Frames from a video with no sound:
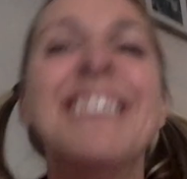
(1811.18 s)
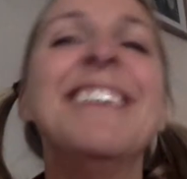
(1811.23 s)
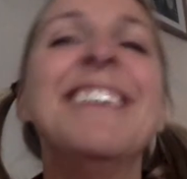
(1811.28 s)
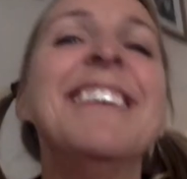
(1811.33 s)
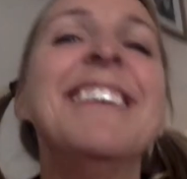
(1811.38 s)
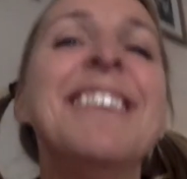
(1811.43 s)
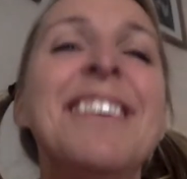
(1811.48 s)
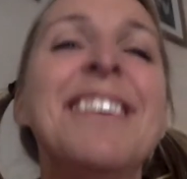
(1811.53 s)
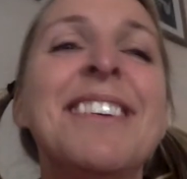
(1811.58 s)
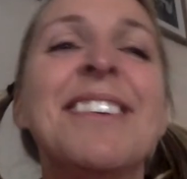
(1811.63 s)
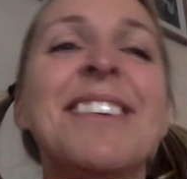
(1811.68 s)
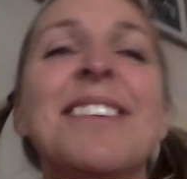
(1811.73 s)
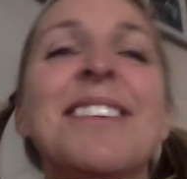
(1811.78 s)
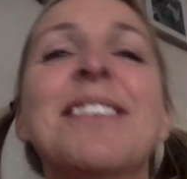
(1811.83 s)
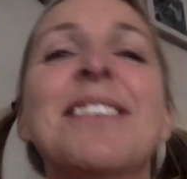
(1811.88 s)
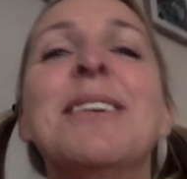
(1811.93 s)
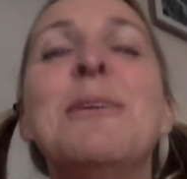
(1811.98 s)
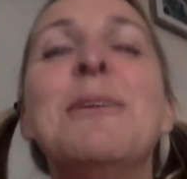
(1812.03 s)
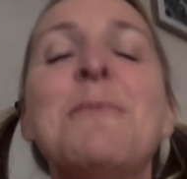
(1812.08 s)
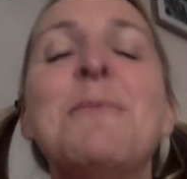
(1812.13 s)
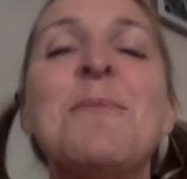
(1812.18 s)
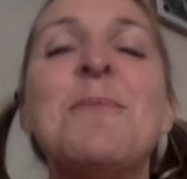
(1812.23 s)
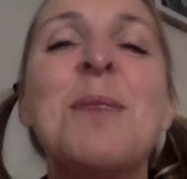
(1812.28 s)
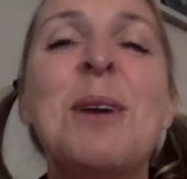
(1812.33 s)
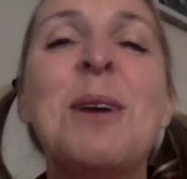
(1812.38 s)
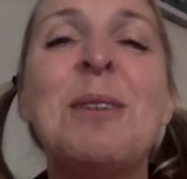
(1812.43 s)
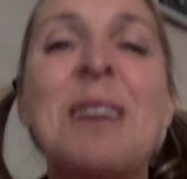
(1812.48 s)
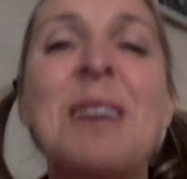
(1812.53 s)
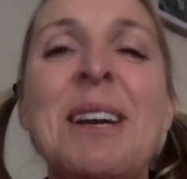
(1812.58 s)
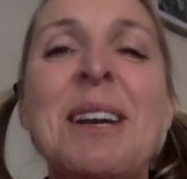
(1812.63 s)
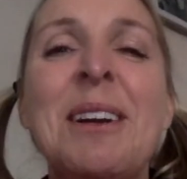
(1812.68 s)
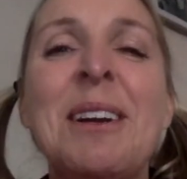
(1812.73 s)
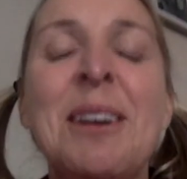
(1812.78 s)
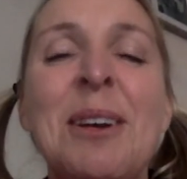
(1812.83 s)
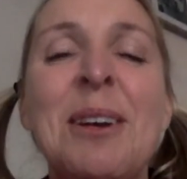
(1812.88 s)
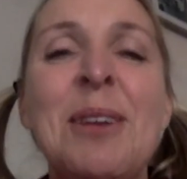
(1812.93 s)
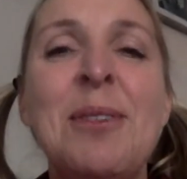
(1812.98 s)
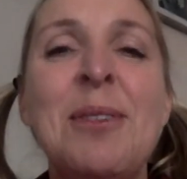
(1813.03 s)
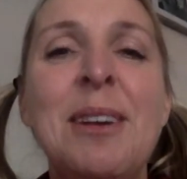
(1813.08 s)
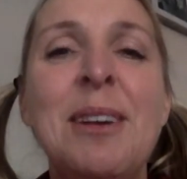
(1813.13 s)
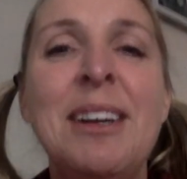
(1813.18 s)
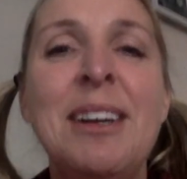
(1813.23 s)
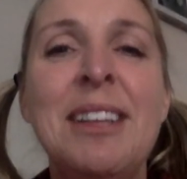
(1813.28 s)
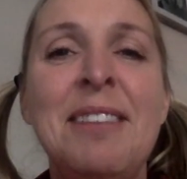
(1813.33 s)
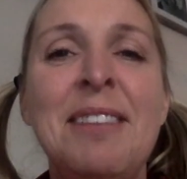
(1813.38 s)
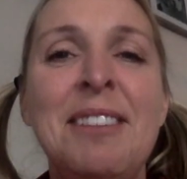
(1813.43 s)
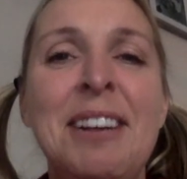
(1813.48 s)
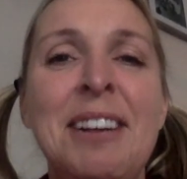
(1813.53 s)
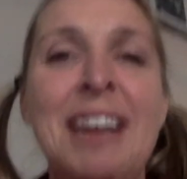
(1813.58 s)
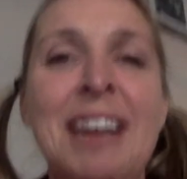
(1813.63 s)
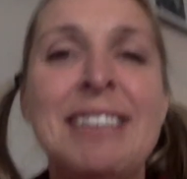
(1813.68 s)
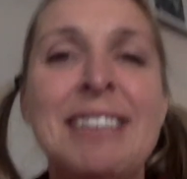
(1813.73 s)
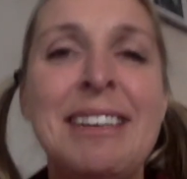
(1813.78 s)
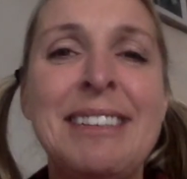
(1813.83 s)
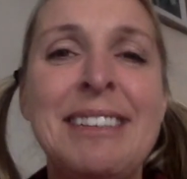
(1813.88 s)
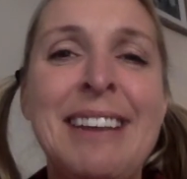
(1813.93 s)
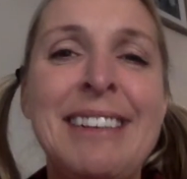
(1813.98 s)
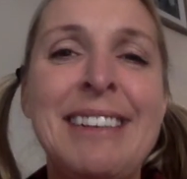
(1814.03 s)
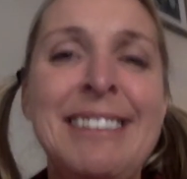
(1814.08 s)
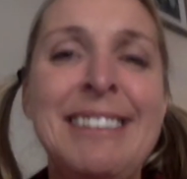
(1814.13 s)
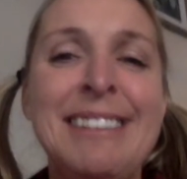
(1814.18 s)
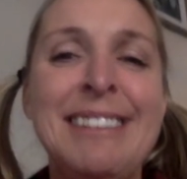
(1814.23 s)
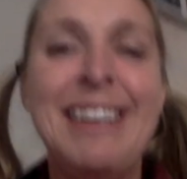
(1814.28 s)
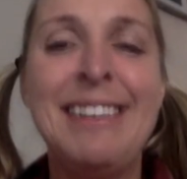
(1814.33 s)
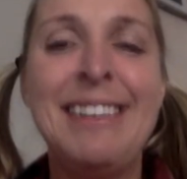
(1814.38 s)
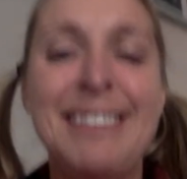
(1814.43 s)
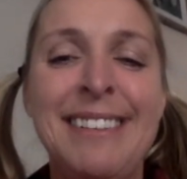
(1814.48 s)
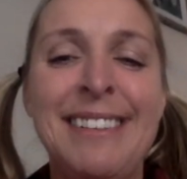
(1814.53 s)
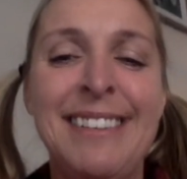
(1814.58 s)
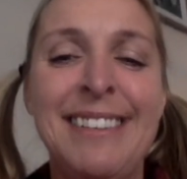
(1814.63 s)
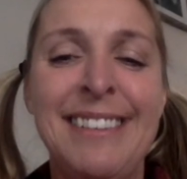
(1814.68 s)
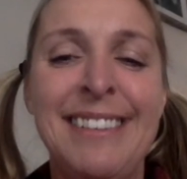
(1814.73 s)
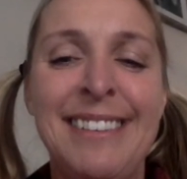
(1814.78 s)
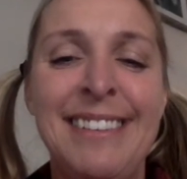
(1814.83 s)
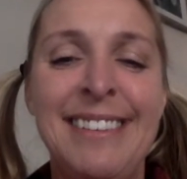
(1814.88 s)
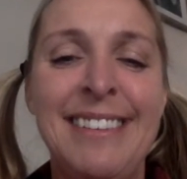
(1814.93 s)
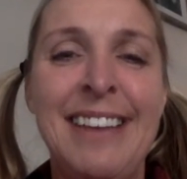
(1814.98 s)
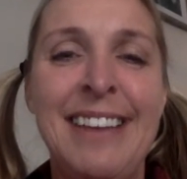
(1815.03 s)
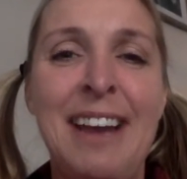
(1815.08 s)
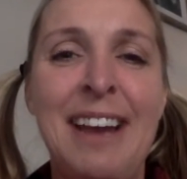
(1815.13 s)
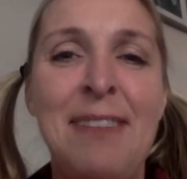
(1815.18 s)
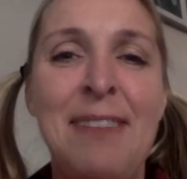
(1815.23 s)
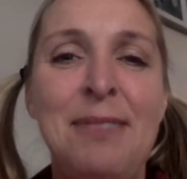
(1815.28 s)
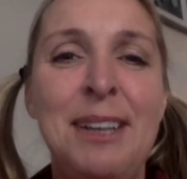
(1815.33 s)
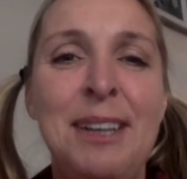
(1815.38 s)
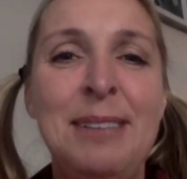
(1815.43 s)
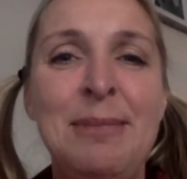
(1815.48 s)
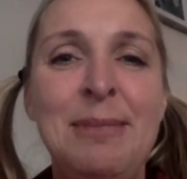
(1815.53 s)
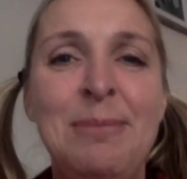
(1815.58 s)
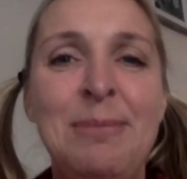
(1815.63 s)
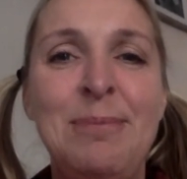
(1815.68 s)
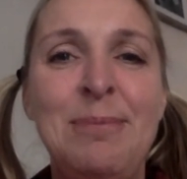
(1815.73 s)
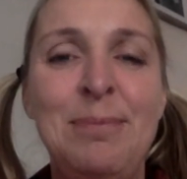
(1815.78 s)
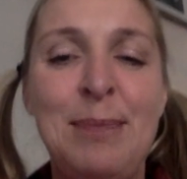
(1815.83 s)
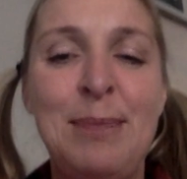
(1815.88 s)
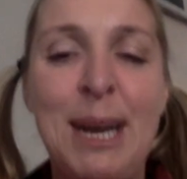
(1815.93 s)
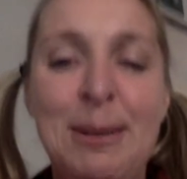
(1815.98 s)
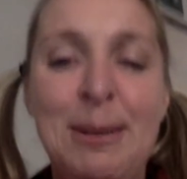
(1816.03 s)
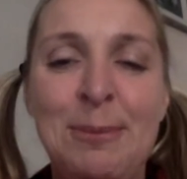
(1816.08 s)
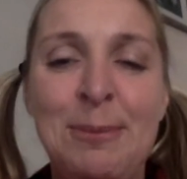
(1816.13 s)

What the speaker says: Oh, okay. Well, I love you guys. I'll talk to you later. Have fun. Bye.